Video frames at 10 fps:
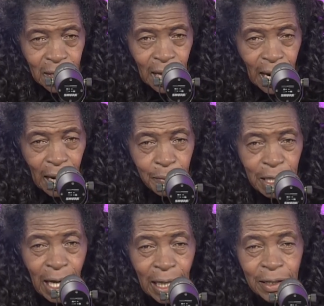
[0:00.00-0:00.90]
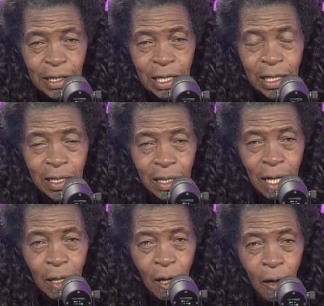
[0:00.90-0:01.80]
I've been out here
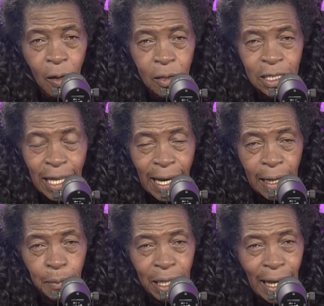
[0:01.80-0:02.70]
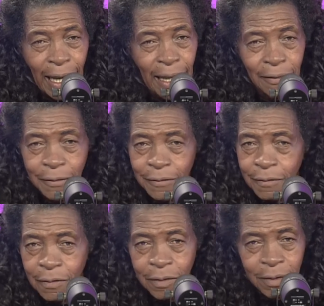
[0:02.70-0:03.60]
a long time and I have
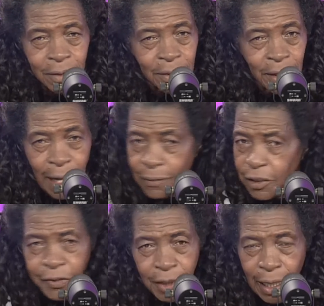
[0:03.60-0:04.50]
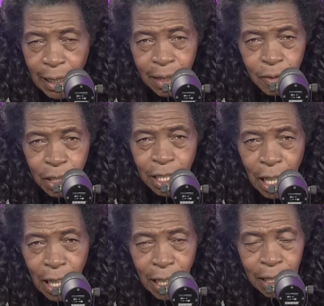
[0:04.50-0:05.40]
never forgot what
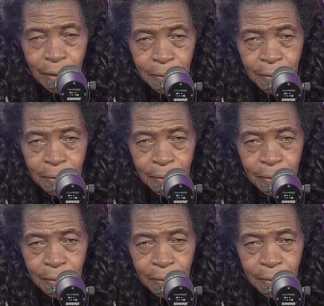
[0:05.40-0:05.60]
God